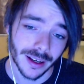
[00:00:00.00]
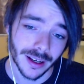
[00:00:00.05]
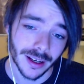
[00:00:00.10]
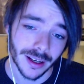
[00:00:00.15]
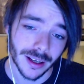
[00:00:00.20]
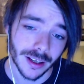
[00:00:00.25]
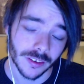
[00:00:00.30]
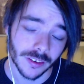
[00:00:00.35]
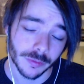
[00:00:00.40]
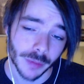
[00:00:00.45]

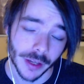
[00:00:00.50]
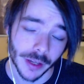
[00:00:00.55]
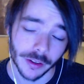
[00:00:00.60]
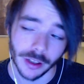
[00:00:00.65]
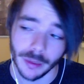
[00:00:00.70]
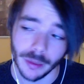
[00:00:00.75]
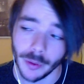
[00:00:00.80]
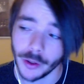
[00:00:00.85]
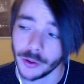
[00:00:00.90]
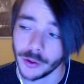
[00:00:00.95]
spending our
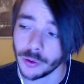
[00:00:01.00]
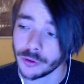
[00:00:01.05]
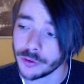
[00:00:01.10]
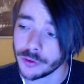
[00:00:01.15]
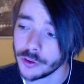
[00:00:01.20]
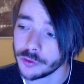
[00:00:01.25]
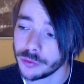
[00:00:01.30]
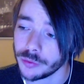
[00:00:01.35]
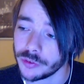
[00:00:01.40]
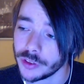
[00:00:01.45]
money on
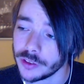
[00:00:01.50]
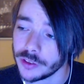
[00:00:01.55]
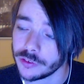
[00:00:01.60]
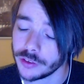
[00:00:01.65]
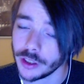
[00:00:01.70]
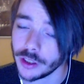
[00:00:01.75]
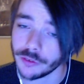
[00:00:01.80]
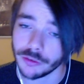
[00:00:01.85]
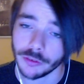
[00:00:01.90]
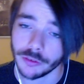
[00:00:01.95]
Christmas,
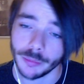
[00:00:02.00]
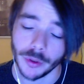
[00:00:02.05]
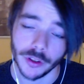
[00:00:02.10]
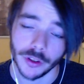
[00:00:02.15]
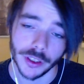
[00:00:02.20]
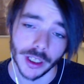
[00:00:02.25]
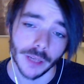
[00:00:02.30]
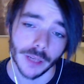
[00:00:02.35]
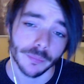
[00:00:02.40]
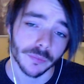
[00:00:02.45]
etc. But
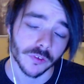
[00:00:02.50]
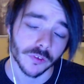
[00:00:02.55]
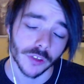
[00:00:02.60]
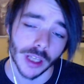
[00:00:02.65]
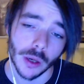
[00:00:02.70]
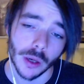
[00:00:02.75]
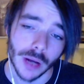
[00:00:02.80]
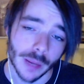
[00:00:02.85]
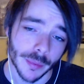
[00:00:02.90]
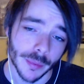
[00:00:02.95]
yeah, so that
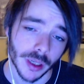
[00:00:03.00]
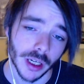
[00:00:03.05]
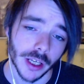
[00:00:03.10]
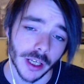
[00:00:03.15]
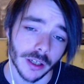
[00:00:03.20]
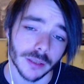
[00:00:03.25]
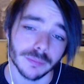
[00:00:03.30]
will happen later.